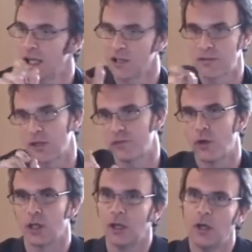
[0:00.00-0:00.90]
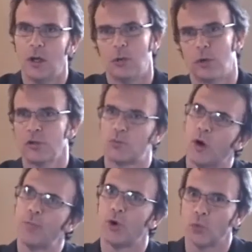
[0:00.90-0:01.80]
Instead of going, what does
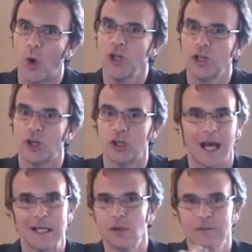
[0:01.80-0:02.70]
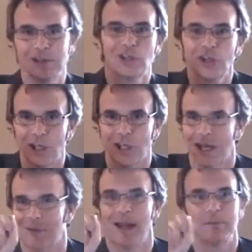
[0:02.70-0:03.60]
1.1 look? I don't even look at it.
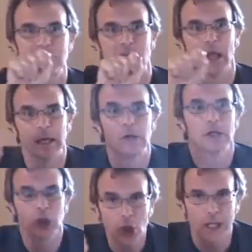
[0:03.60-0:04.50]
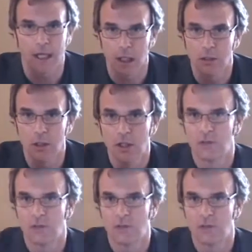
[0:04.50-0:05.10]
I grab the slider and look at it.